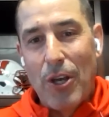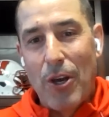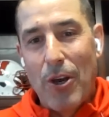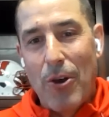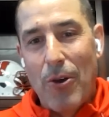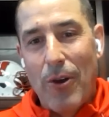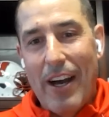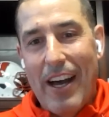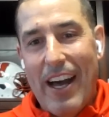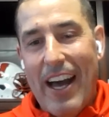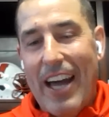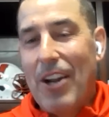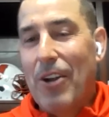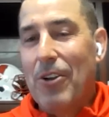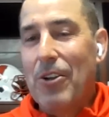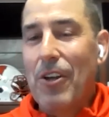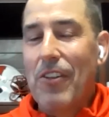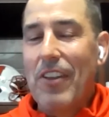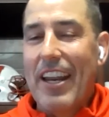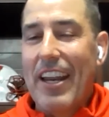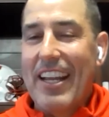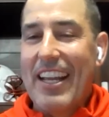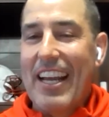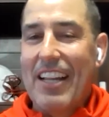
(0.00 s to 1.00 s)
So I
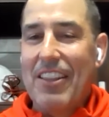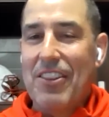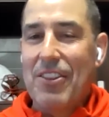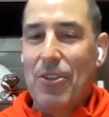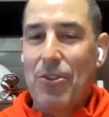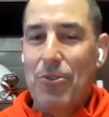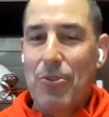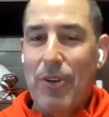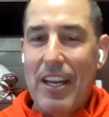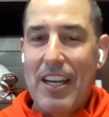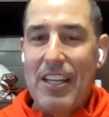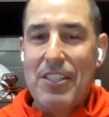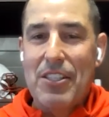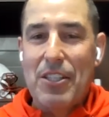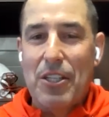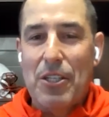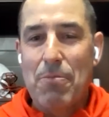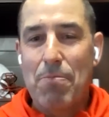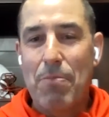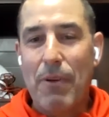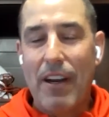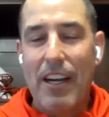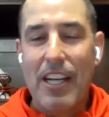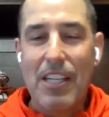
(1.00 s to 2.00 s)
don't know that I got the greatest
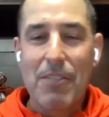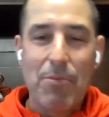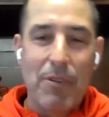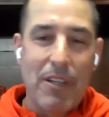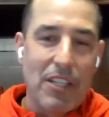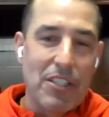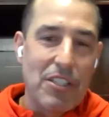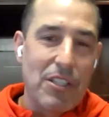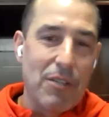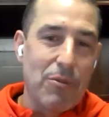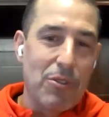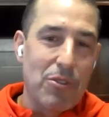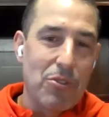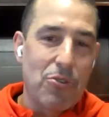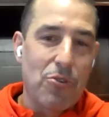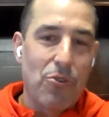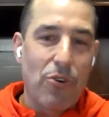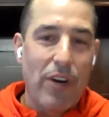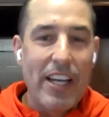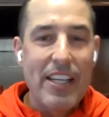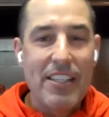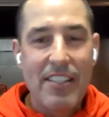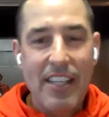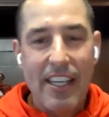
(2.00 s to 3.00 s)
experience because it was
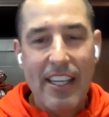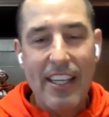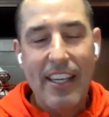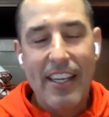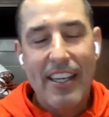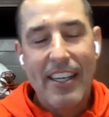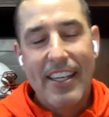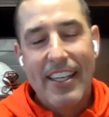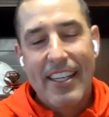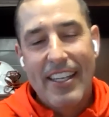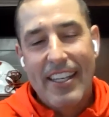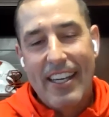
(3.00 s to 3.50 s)
crazy.